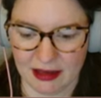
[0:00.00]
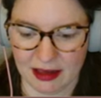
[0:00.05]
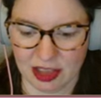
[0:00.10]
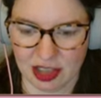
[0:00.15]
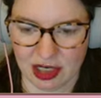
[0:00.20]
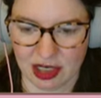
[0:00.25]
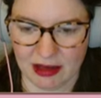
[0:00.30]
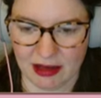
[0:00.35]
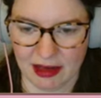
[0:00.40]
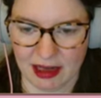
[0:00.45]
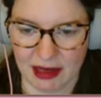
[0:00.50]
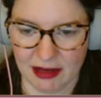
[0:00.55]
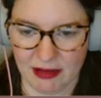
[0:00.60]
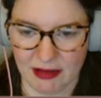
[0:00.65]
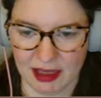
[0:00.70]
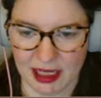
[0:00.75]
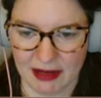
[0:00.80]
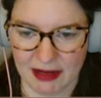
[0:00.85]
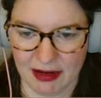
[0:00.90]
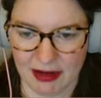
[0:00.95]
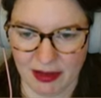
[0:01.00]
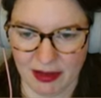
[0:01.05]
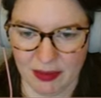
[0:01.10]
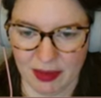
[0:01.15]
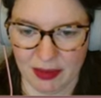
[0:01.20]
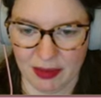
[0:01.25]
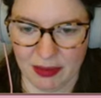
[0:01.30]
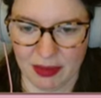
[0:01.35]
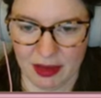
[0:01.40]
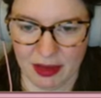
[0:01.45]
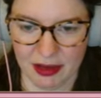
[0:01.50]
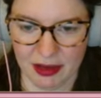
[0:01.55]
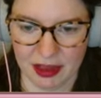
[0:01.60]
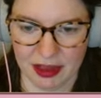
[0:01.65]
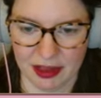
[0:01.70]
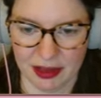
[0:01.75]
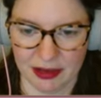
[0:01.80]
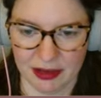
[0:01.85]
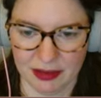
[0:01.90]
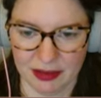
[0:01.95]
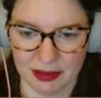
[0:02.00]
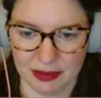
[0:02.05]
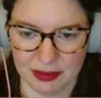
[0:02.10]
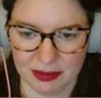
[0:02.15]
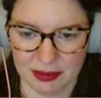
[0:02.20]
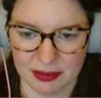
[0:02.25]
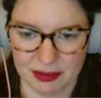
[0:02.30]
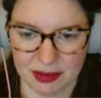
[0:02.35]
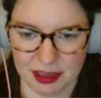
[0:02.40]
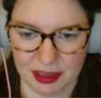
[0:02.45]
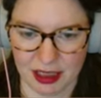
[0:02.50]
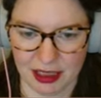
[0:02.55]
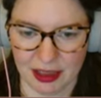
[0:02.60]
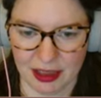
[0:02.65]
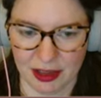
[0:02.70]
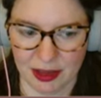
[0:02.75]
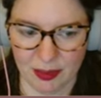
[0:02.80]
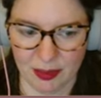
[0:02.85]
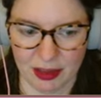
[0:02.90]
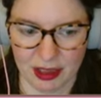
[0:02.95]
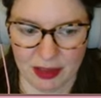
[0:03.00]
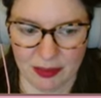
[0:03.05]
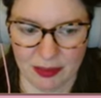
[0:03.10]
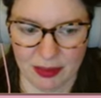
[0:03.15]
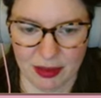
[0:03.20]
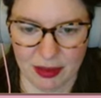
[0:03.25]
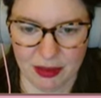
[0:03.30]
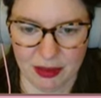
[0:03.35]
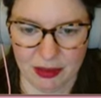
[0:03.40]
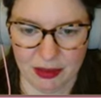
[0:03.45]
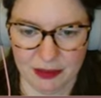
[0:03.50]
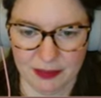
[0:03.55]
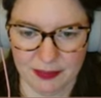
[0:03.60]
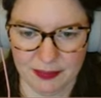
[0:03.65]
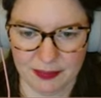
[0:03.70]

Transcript: the channel out there a little bit more, you know, to like new people.